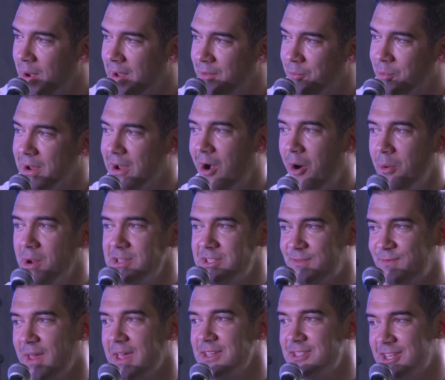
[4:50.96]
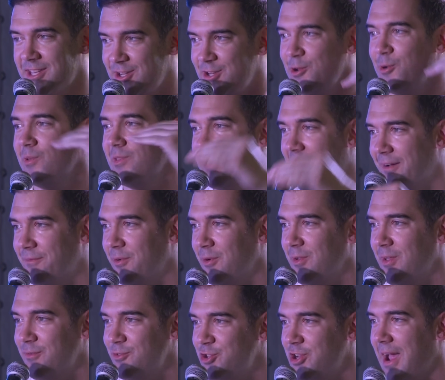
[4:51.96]
when we always face a new
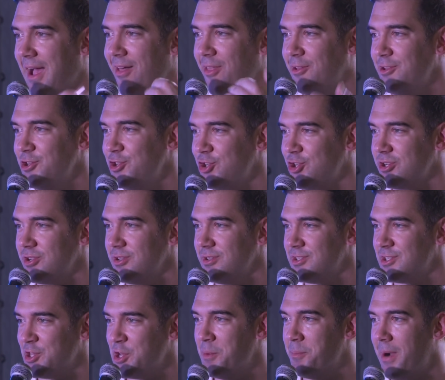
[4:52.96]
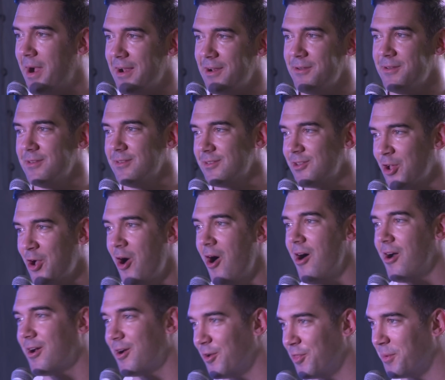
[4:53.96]
level of challenge? So you might
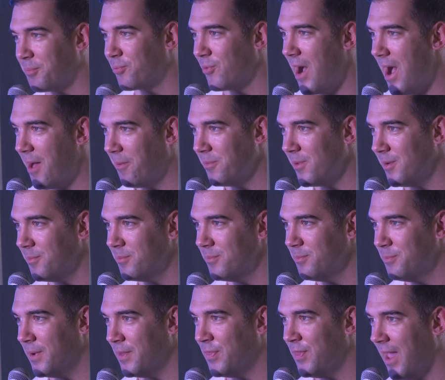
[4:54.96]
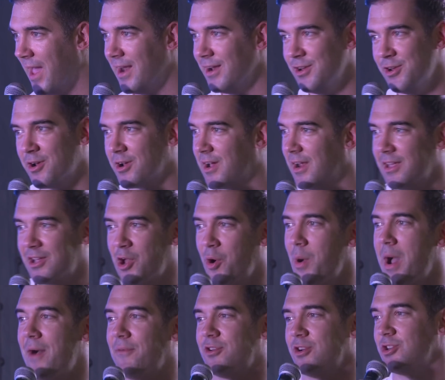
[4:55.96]
conquer the problem, yeah. but then you're going to
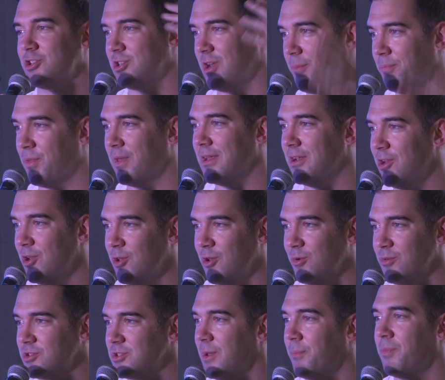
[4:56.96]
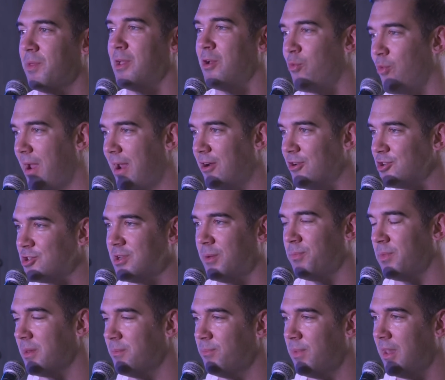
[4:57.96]
go after something new, something greater,
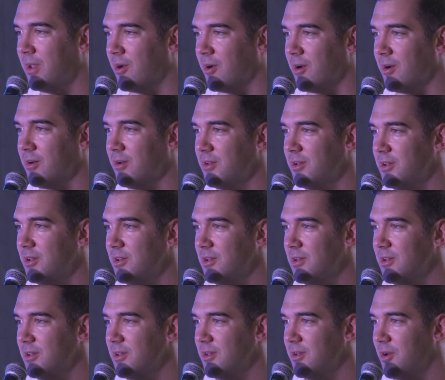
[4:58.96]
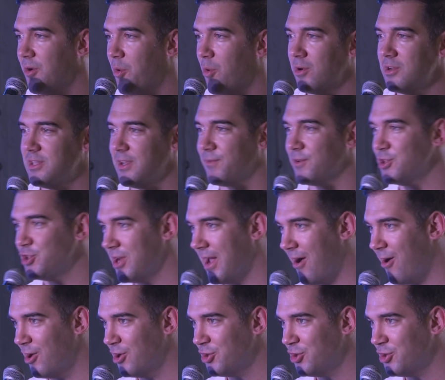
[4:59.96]
something bigger, or a different